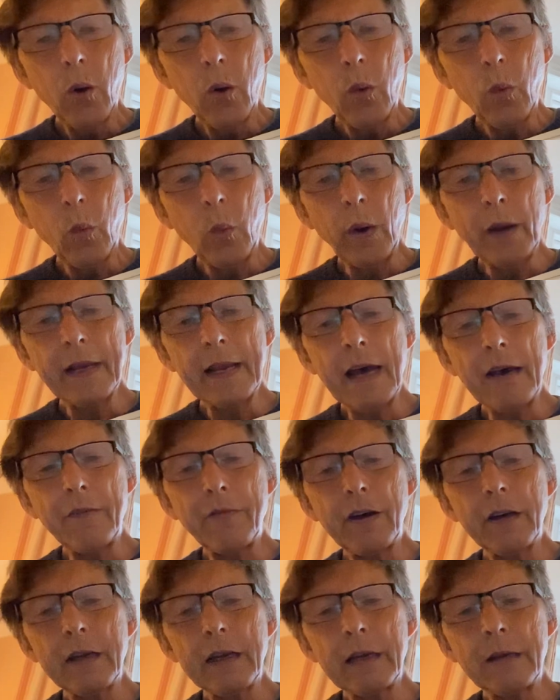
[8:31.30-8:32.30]

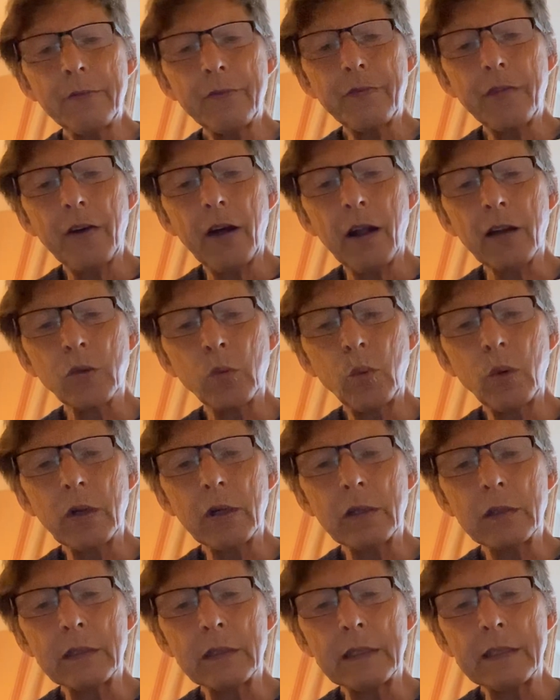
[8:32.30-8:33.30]
Whenever he felt
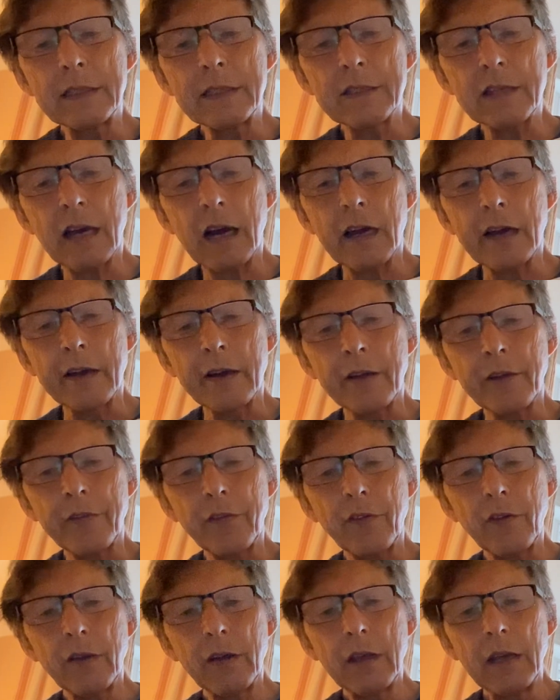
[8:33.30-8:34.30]
worldly
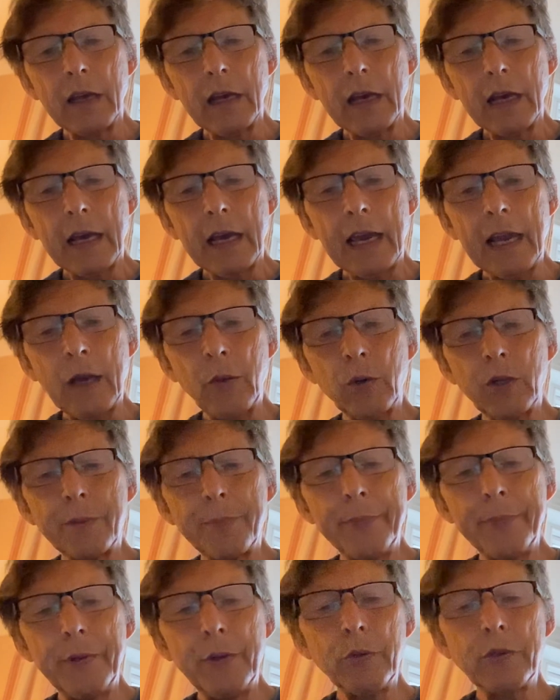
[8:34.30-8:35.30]
desires, he would
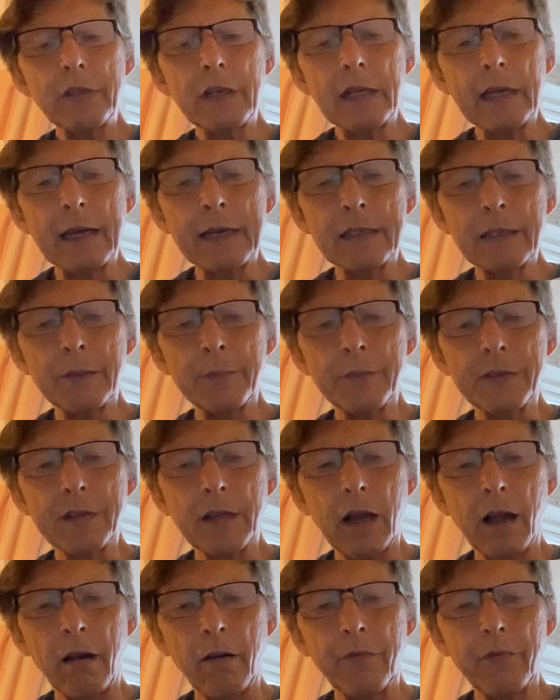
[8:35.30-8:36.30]
mutilate
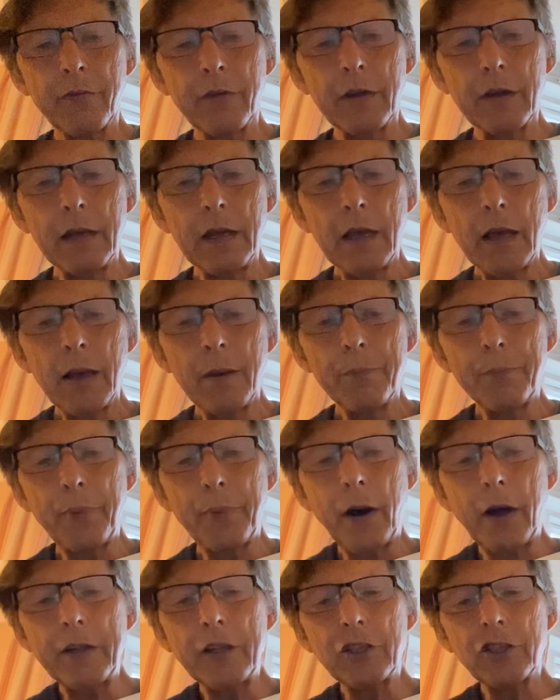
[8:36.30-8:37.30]
himself,
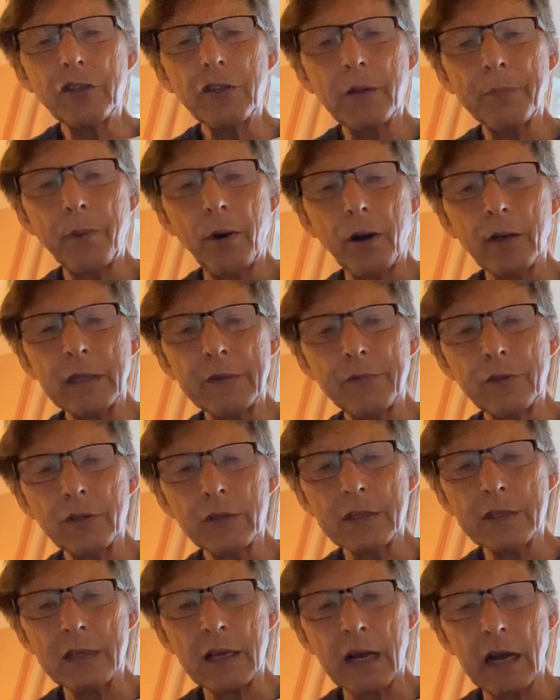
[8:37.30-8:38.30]
punish the body for
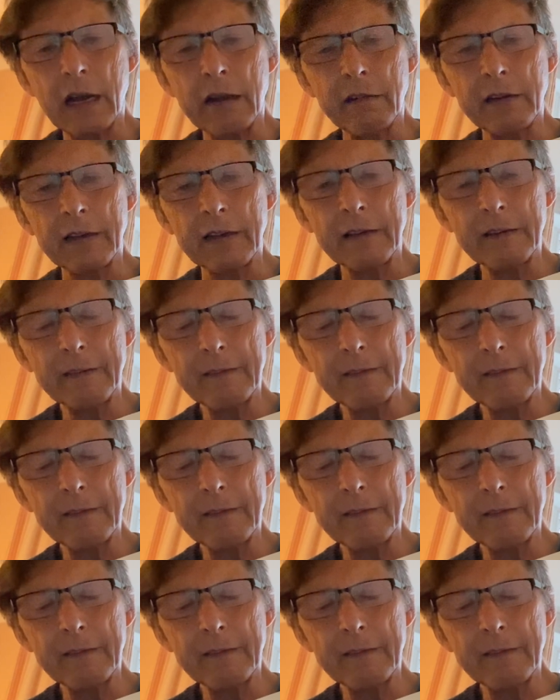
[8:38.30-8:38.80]
desiring.